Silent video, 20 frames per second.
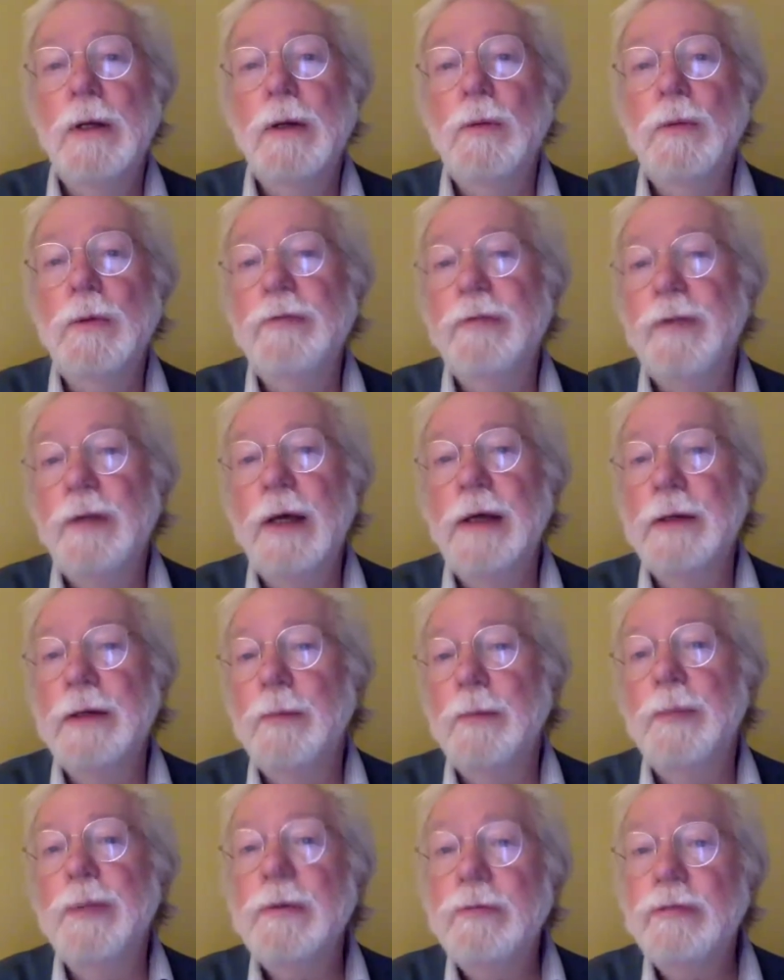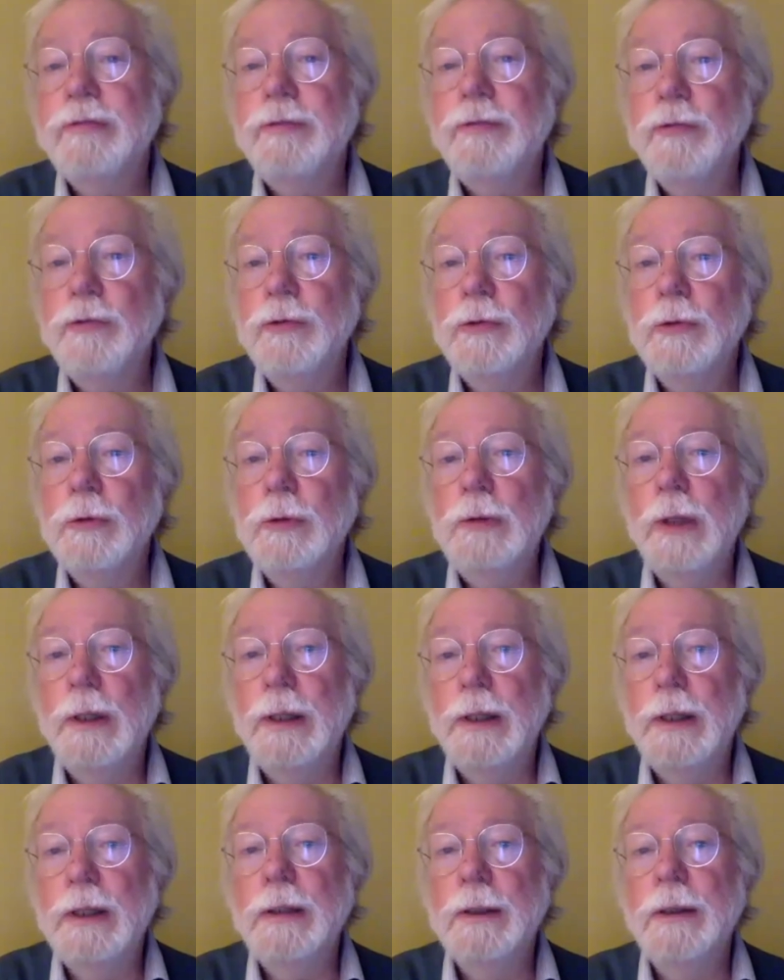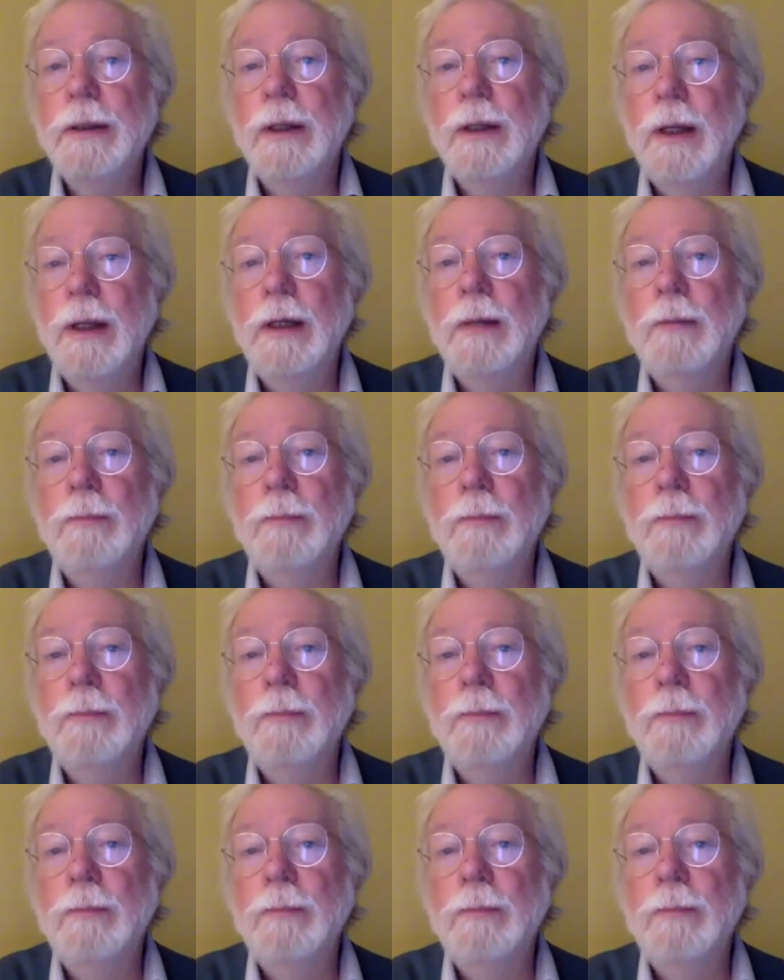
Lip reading: we've had a big fall in